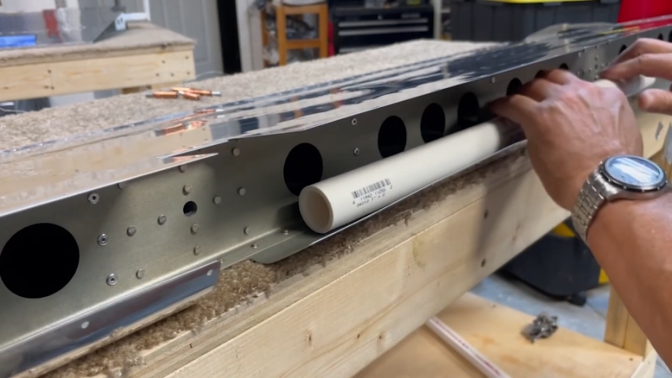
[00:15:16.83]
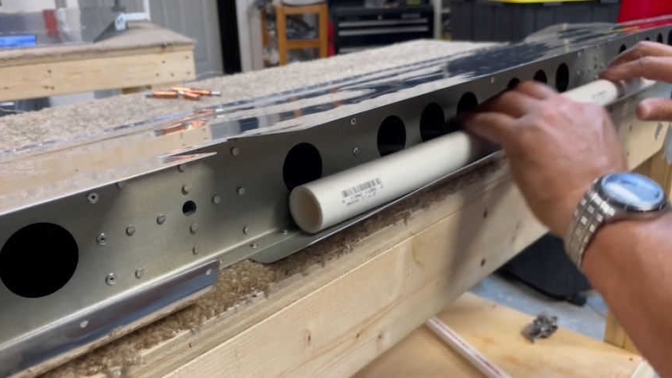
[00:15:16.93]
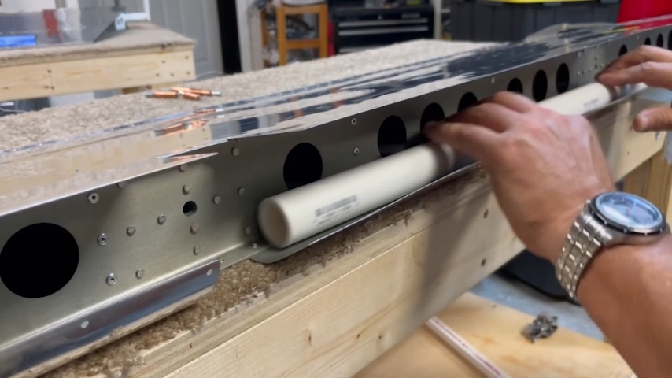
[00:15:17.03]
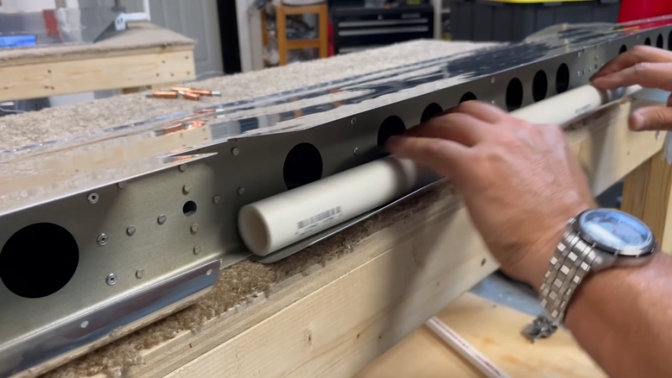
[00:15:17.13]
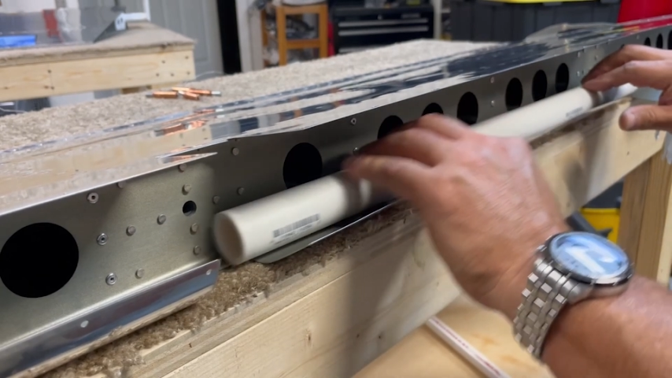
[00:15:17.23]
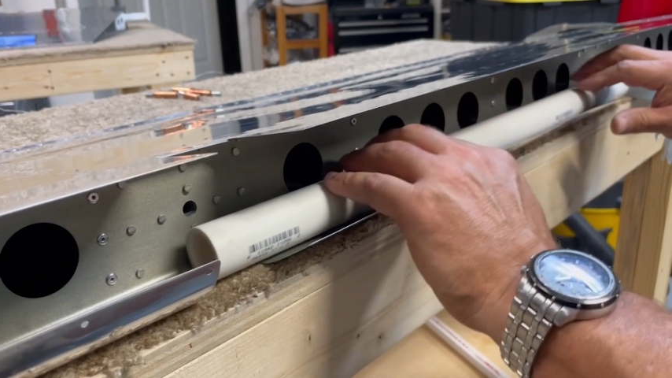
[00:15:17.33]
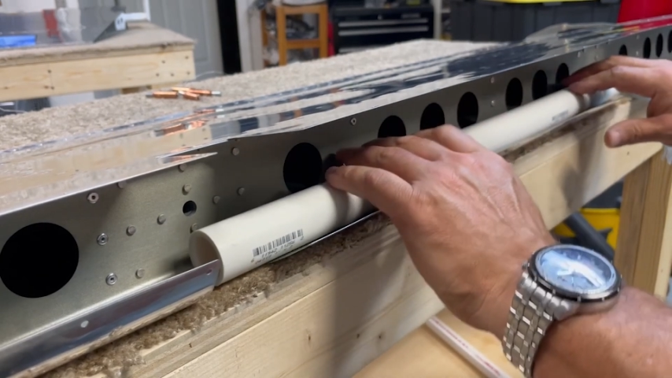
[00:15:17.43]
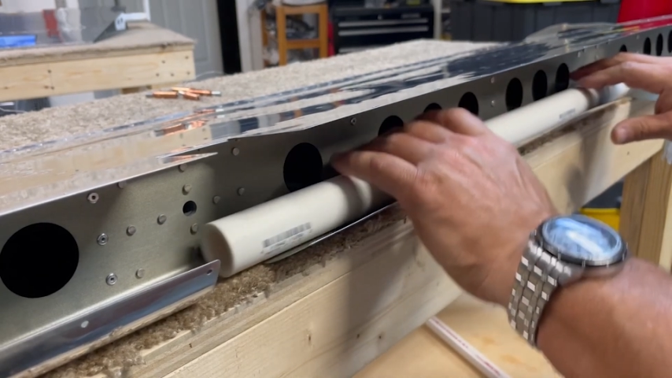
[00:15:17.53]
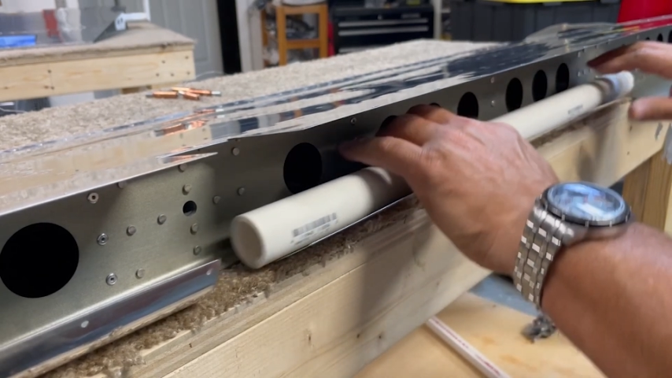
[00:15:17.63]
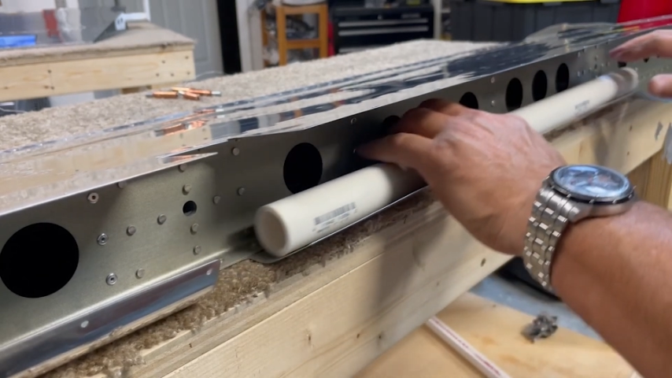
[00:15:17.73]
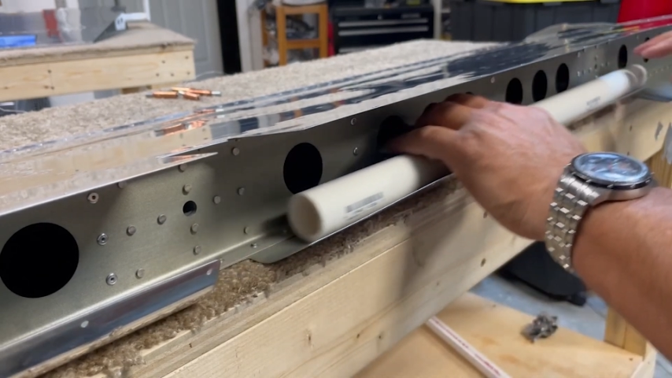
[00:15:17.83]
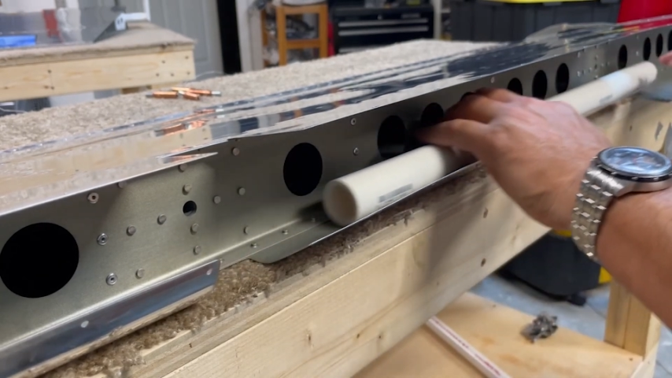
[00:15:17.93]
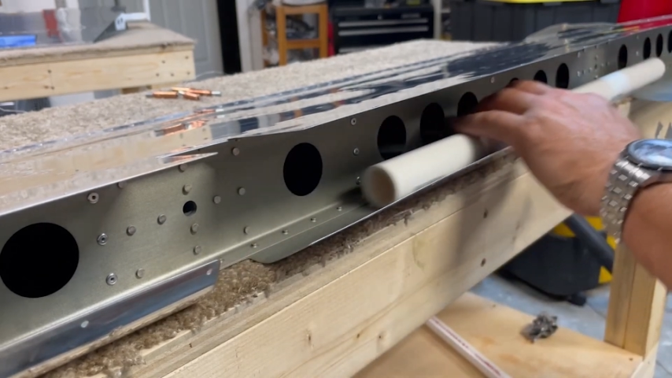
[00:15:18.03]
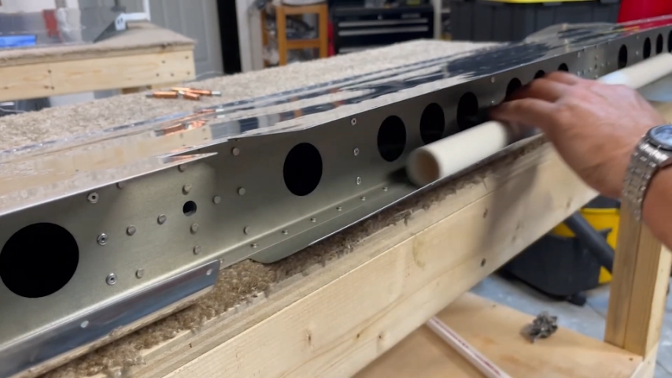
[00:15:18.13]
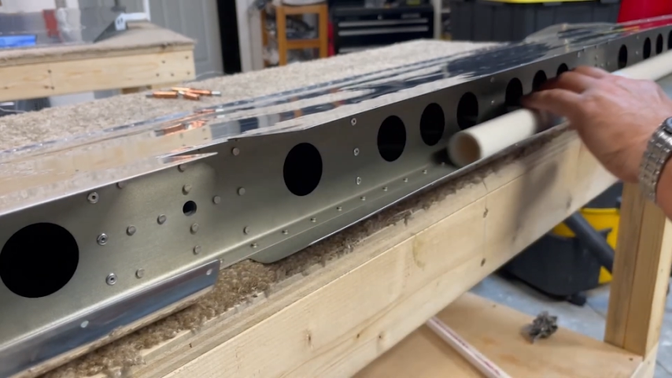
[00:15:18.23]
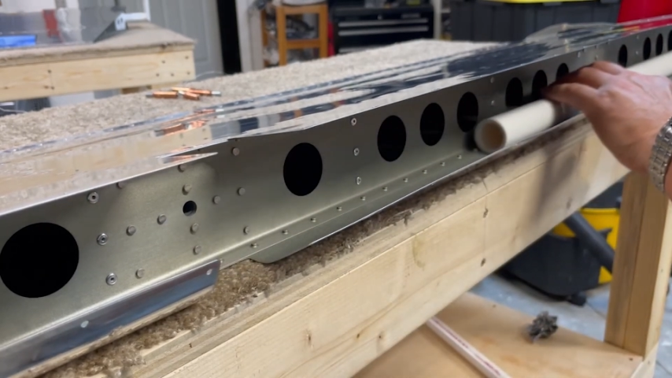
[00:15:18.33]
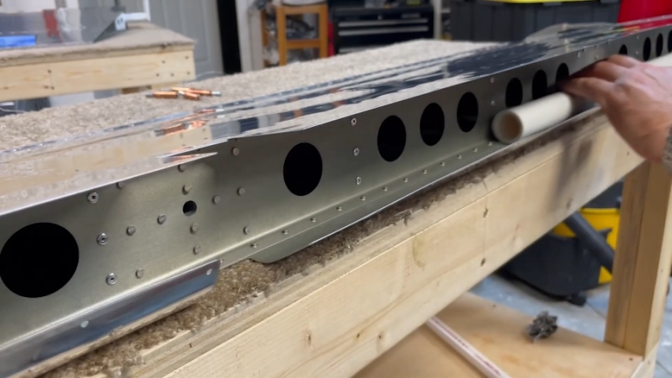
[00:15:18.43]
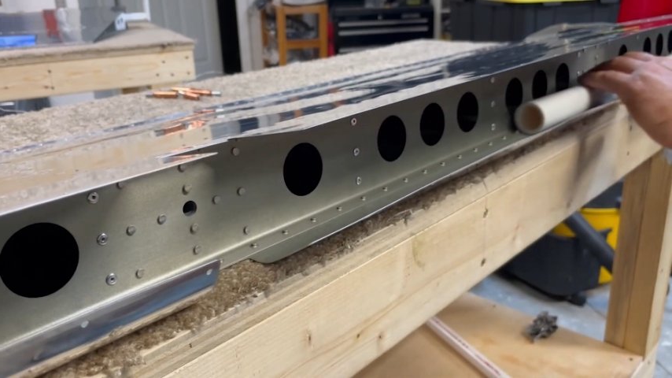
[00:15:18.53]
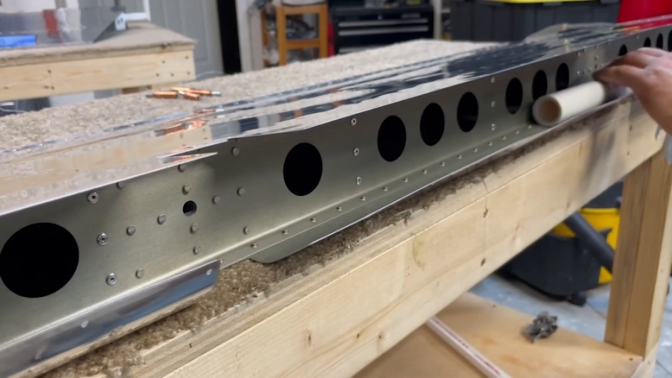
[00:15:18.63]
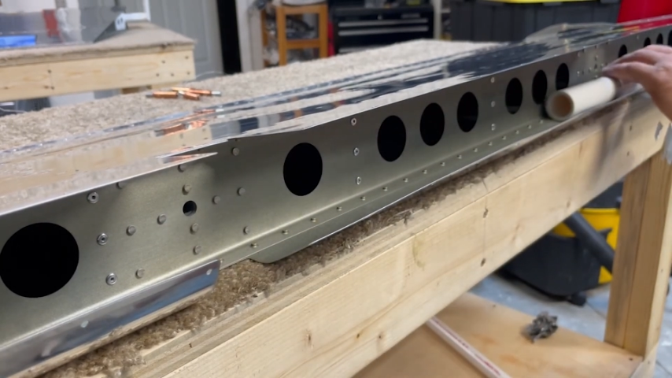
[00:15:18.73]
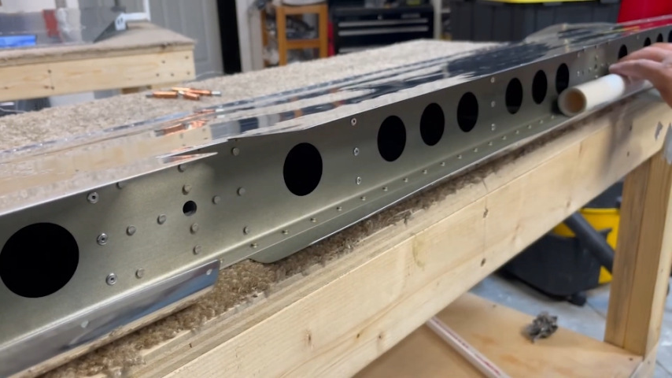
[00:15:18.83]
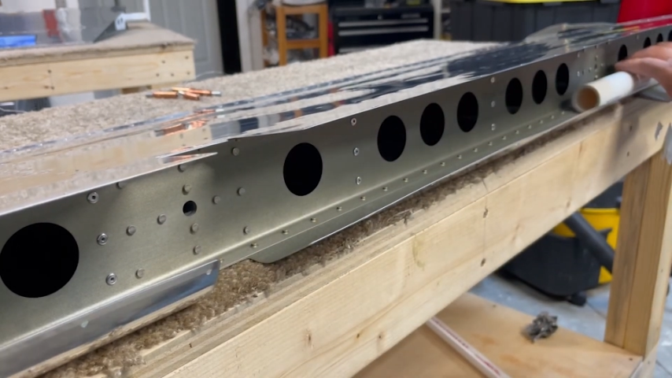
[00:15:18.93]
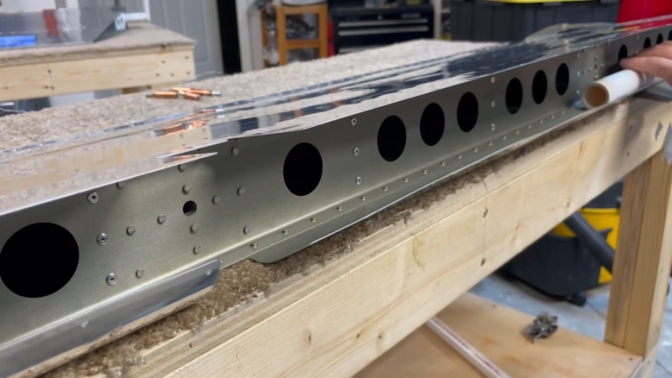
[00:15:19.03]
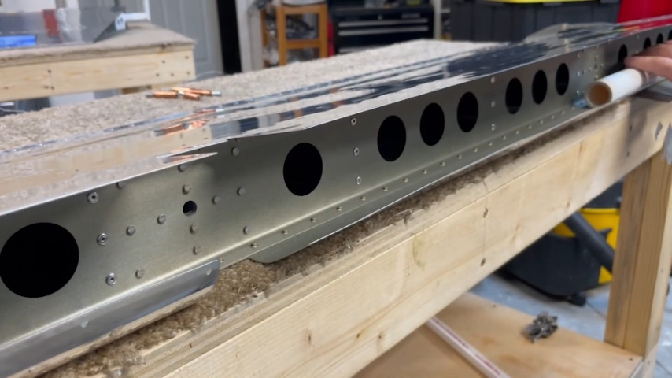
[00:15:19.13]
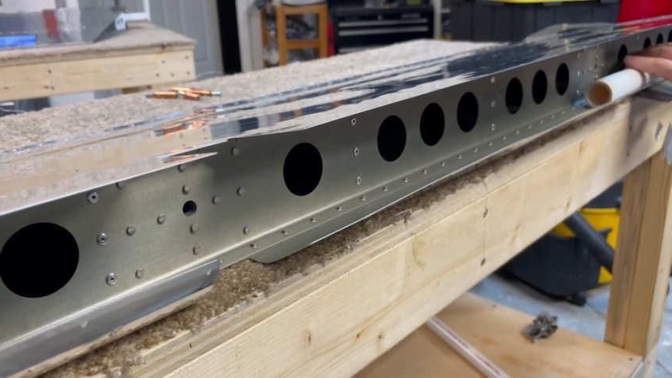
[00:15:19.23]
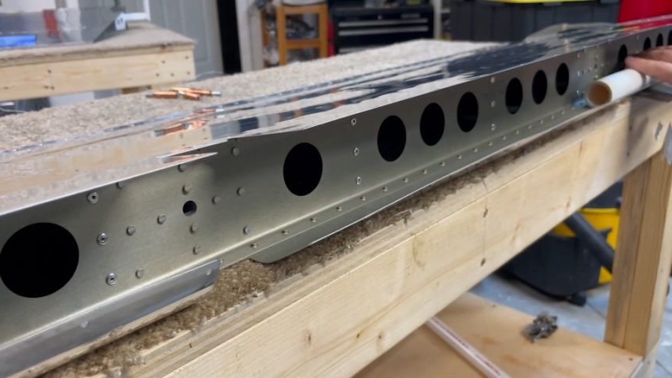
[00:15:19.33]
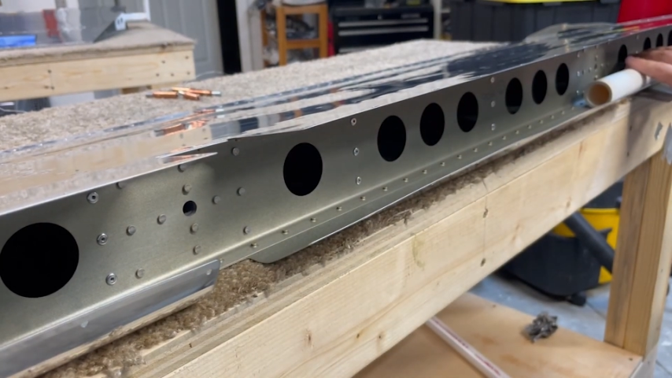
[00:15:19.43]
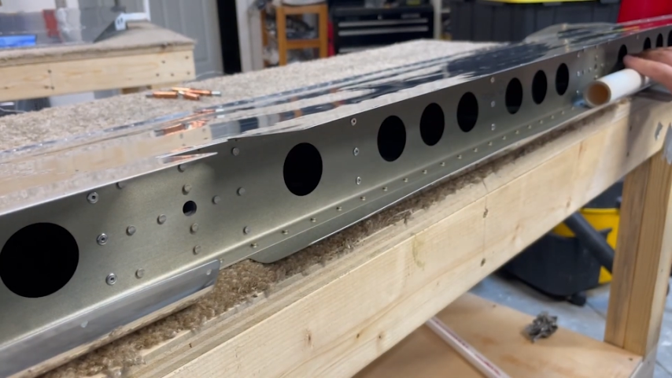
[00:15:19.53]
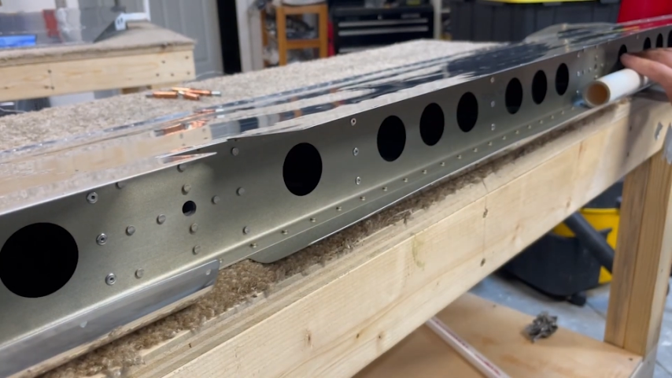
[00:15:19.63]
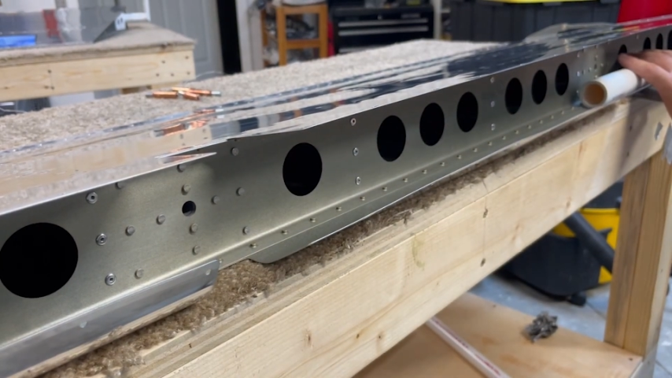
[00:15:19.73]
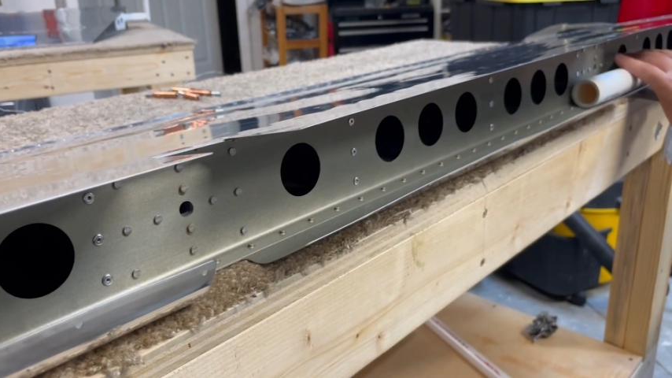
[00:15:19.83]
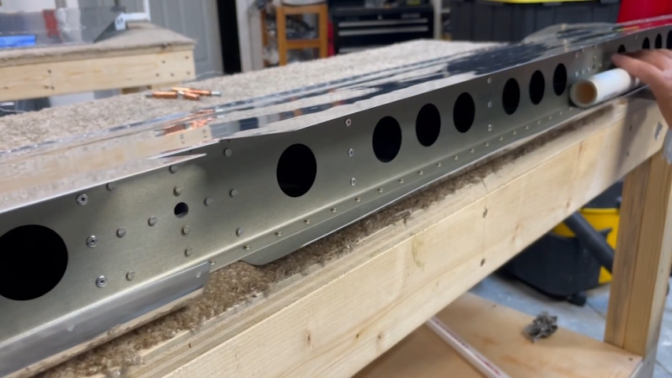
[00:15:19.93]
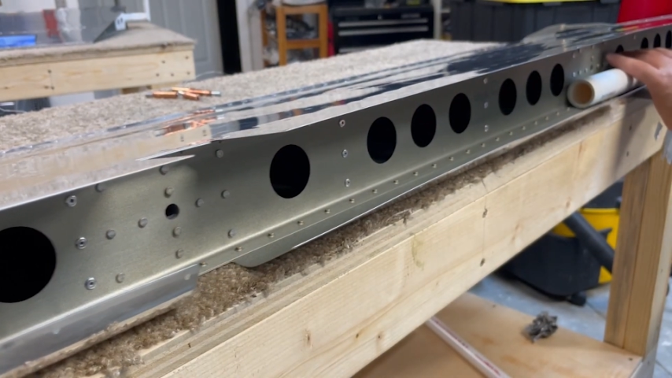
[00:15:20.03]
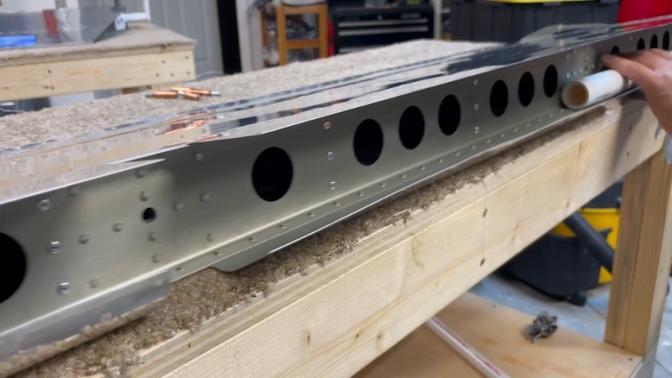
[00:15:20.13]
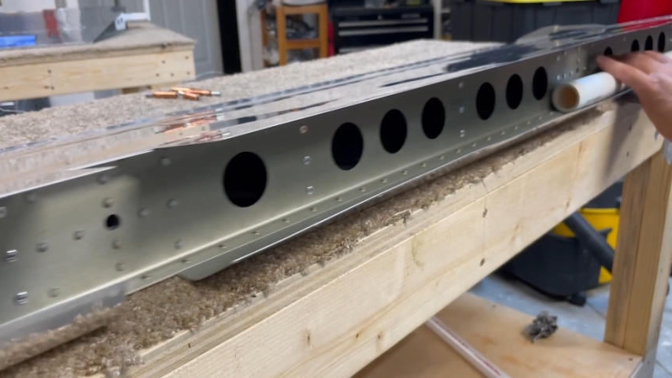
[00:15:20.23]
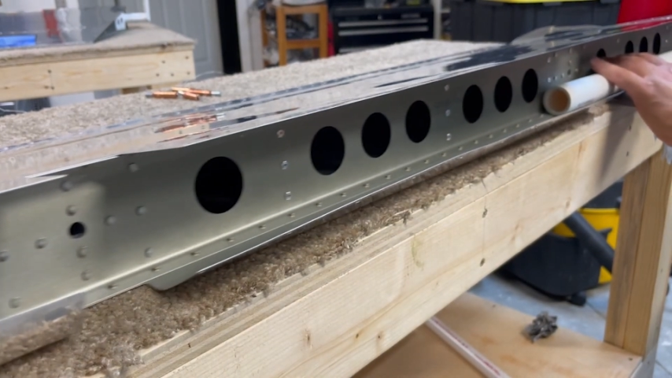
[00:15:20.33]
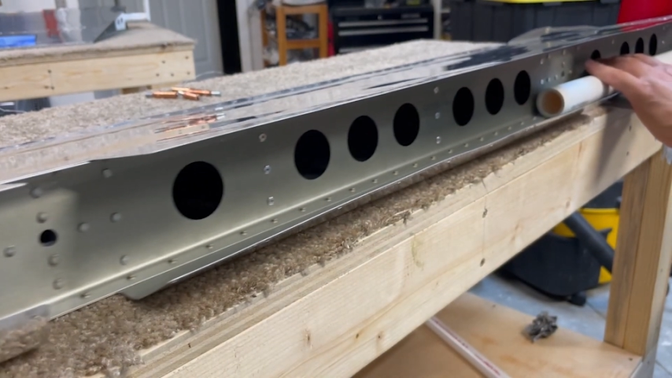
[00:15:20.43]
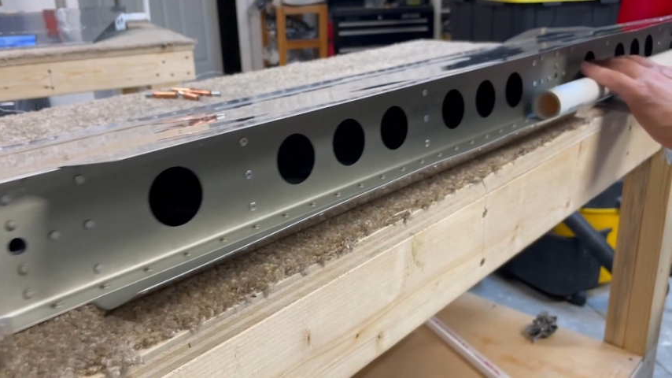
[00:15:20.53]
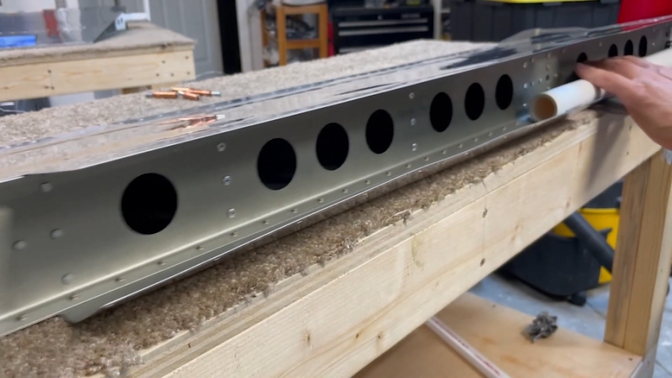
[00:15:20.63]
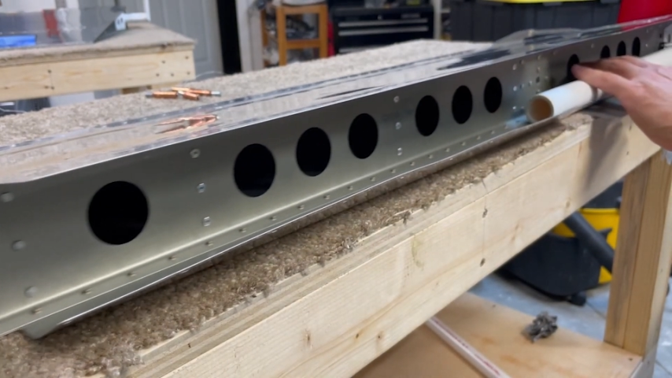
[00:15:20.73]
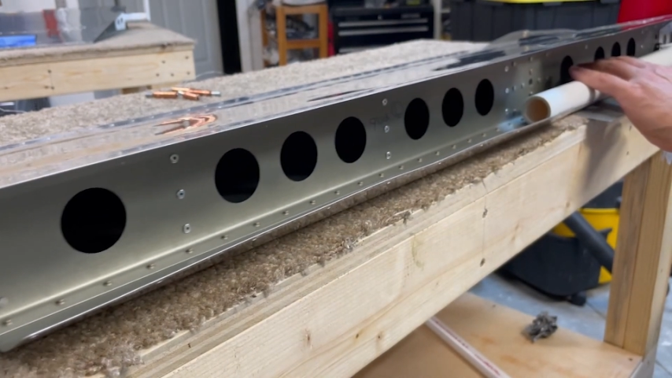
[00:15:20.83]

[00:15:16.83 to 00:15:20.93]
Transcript: (no speaker visible)